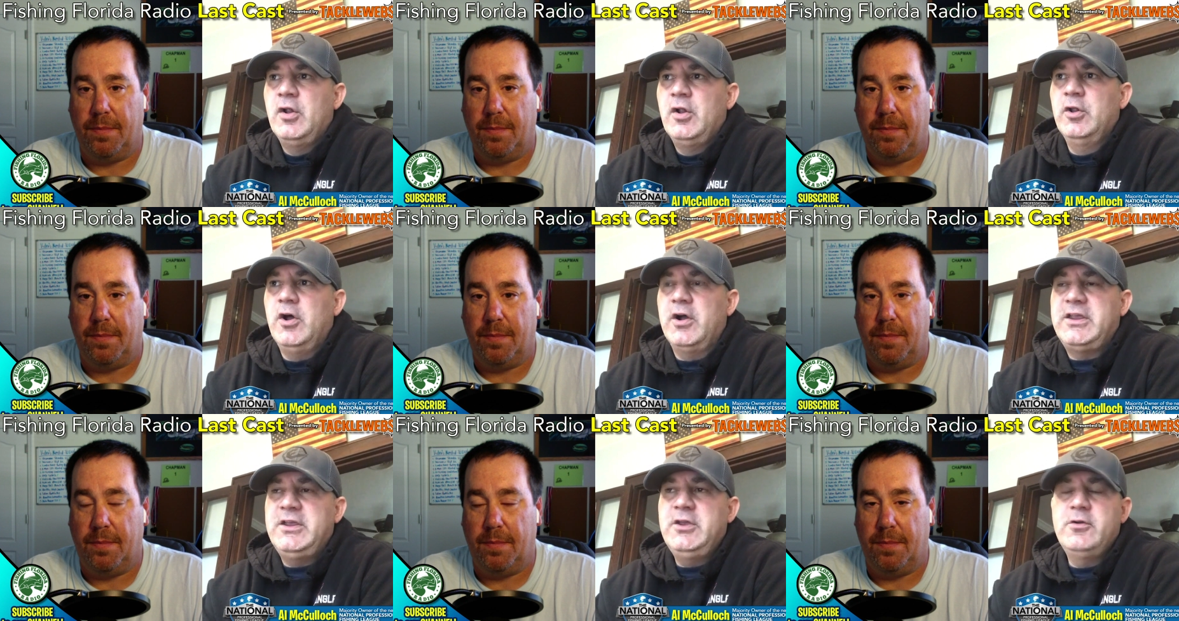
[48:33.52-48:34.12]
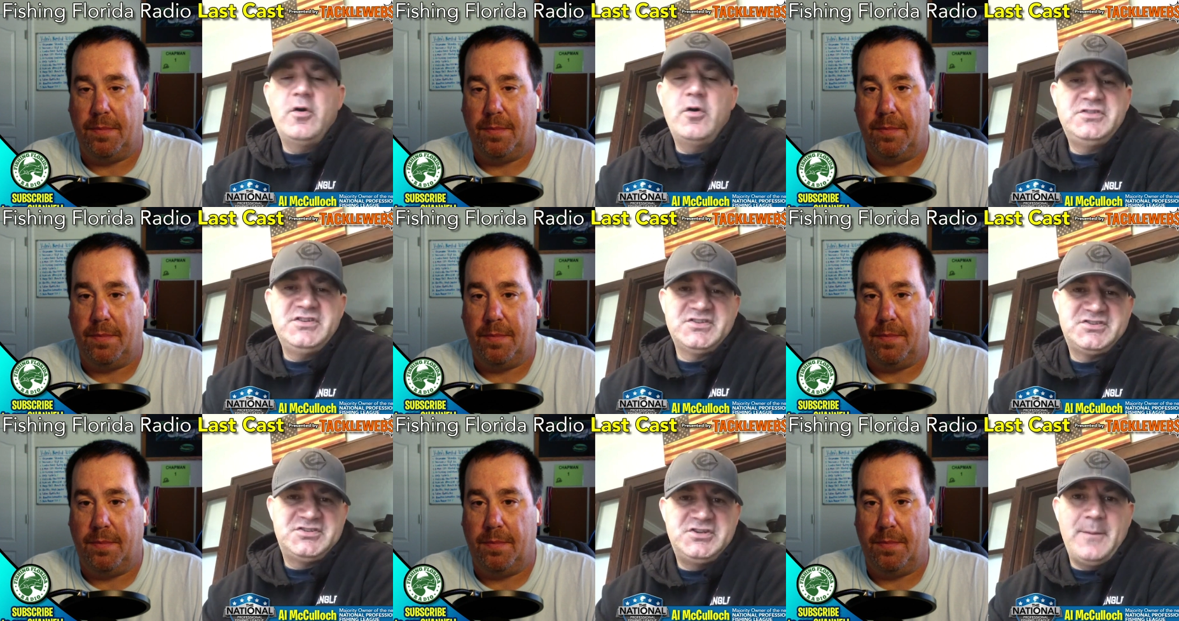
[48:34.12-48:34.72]
Speaker 1: look, you don't
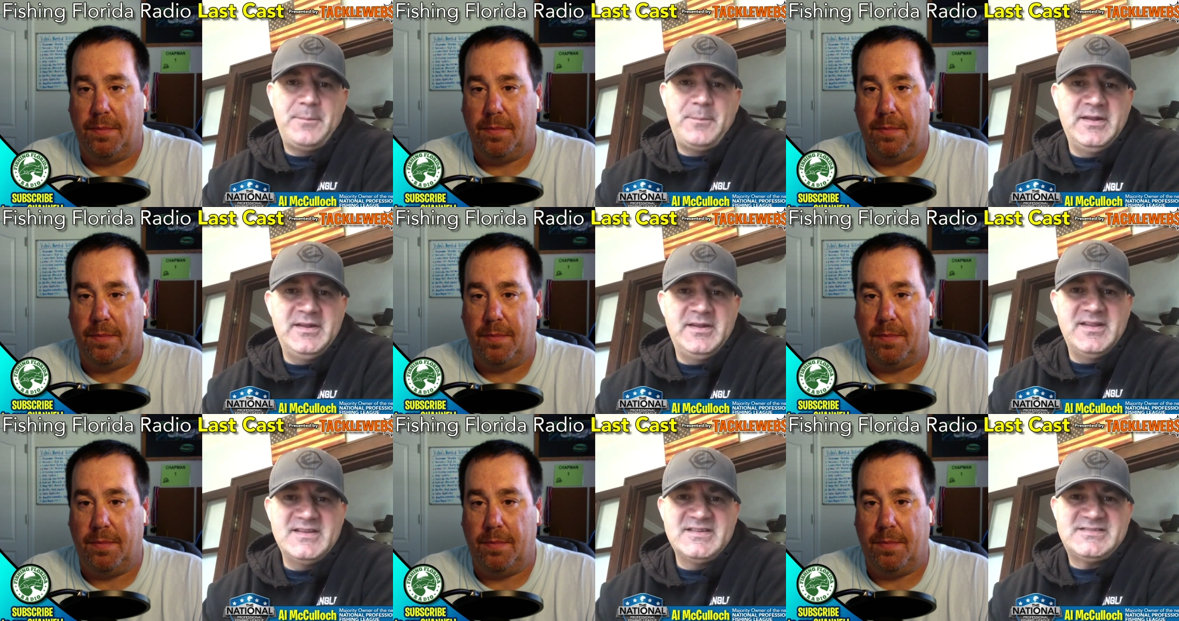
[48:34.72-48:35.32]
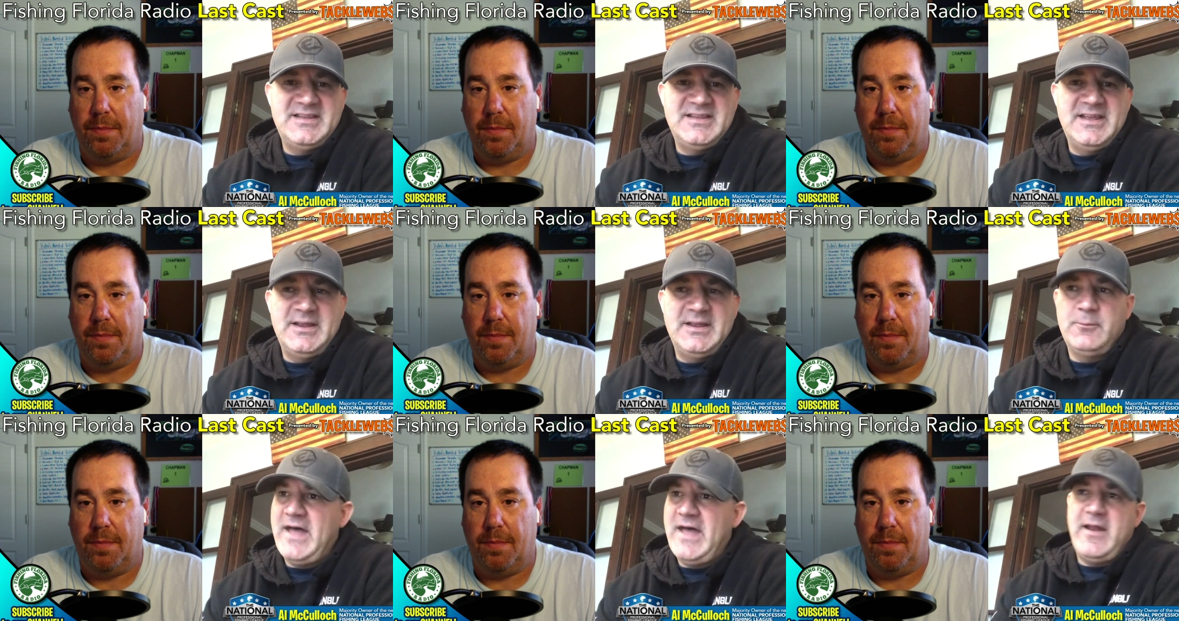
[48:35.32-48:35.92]
just jump into this thing
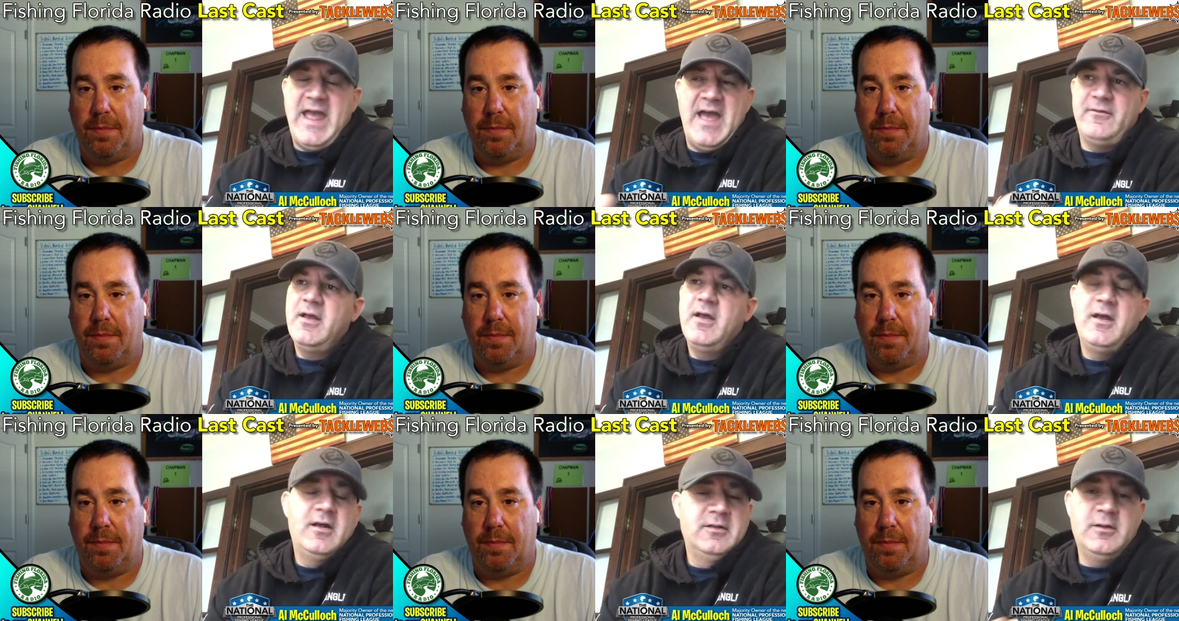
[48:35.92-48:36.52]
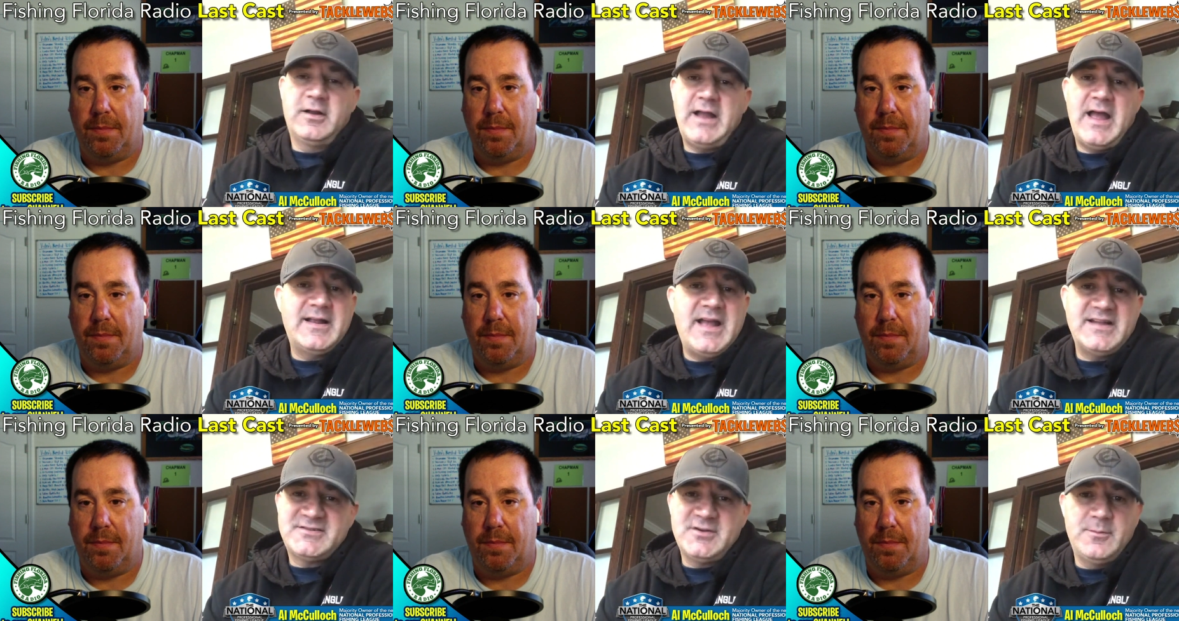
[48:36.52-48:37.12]
without having. Look, I
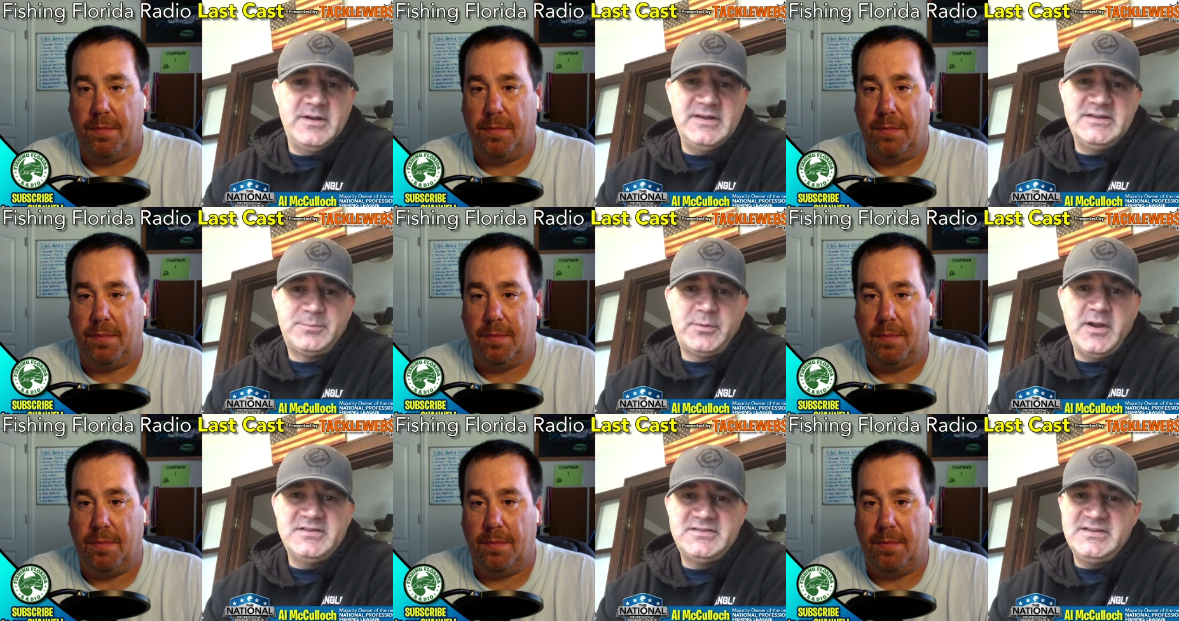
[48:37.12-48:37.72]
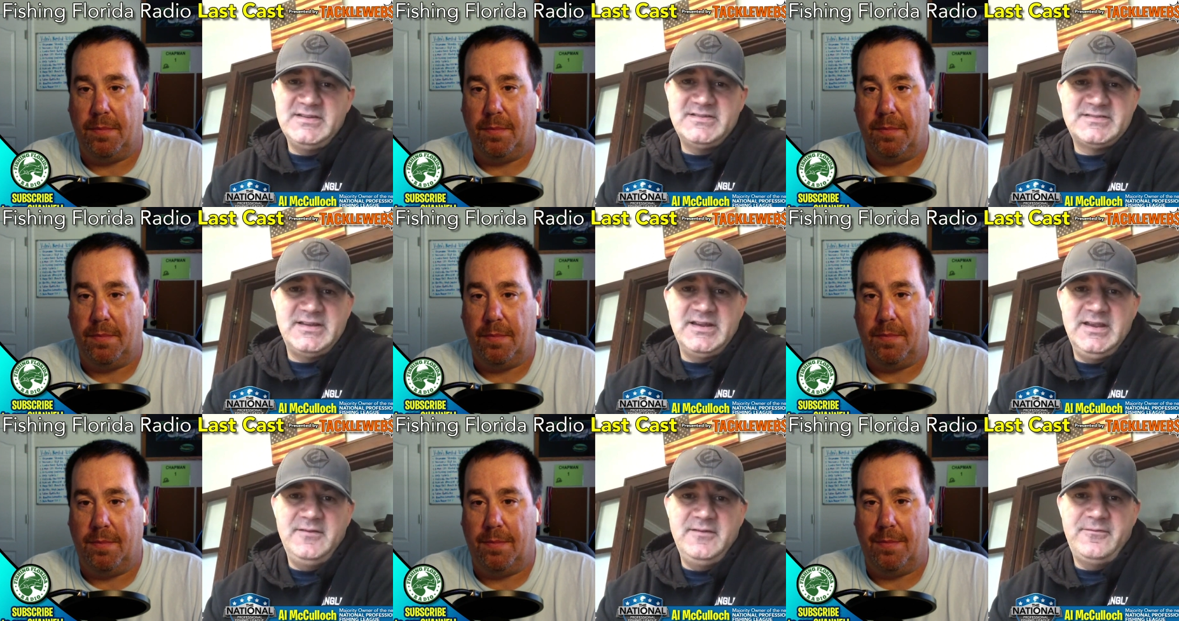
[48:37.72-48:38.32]
got so many spreadsheets,
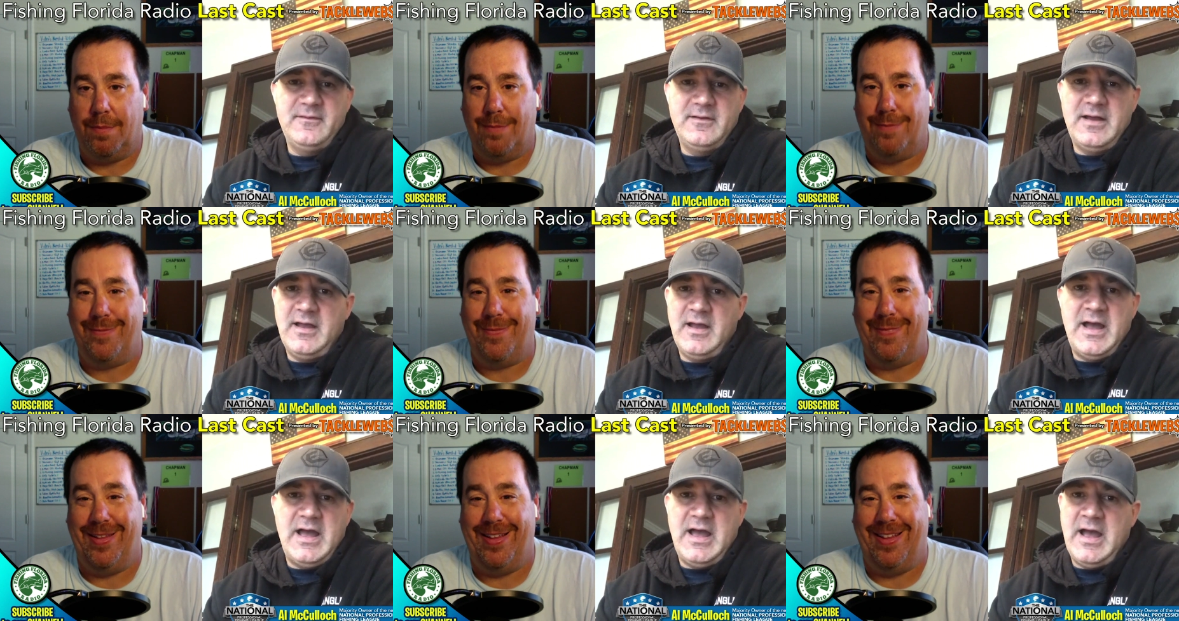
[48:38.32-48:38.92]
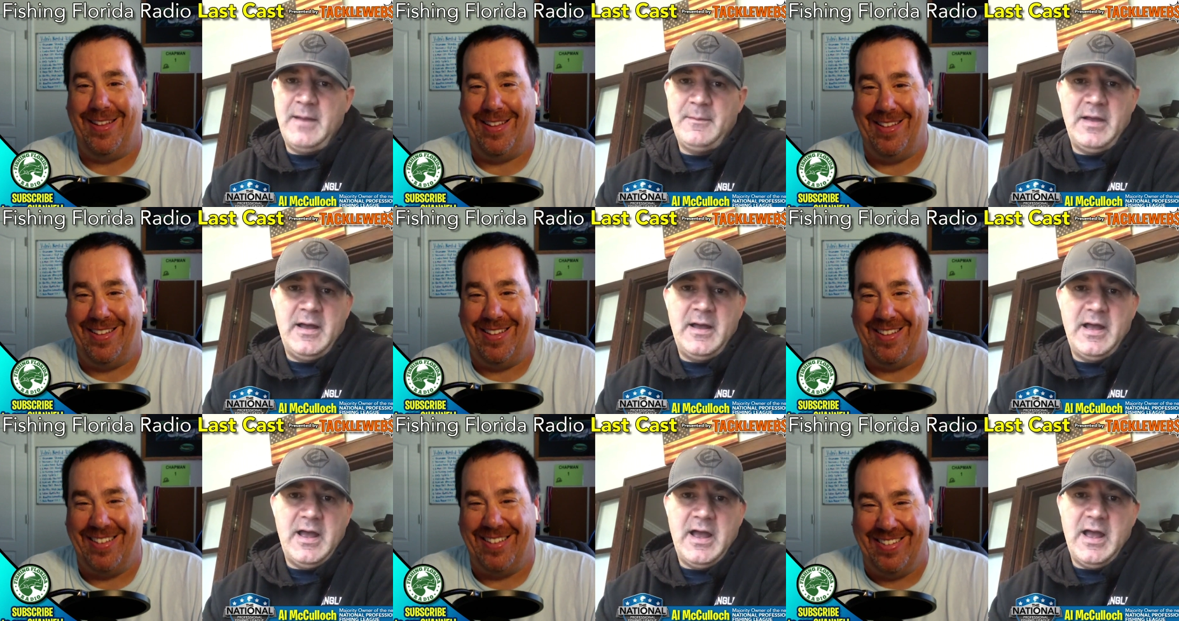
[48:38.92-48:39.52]
Steve. I,
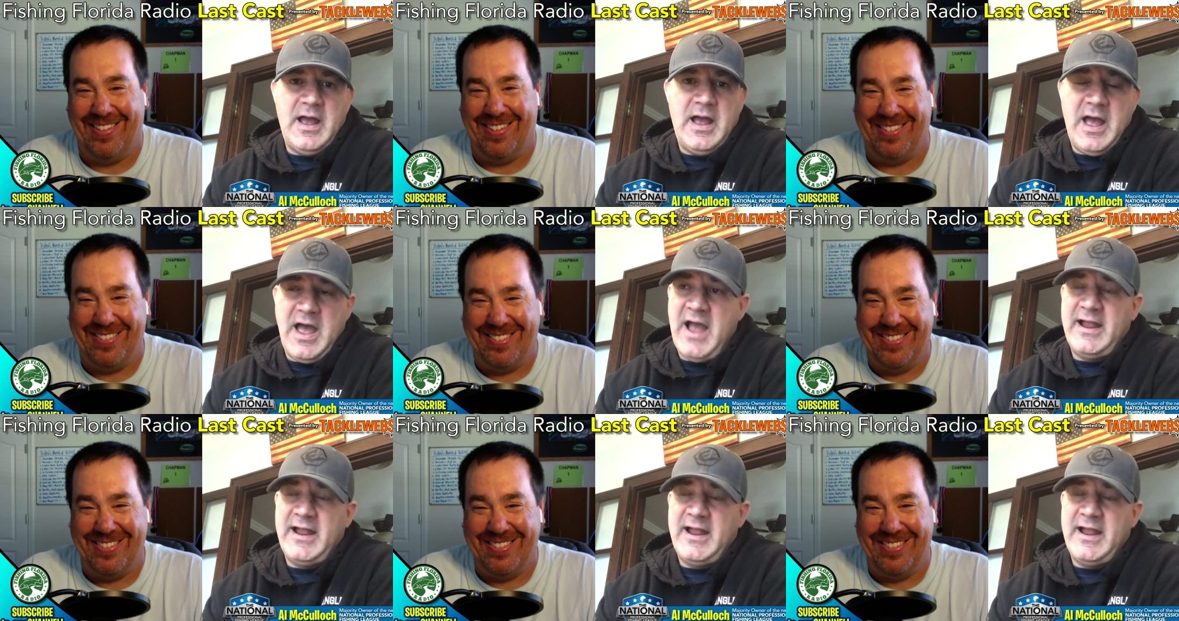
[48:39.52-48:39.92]
I, I,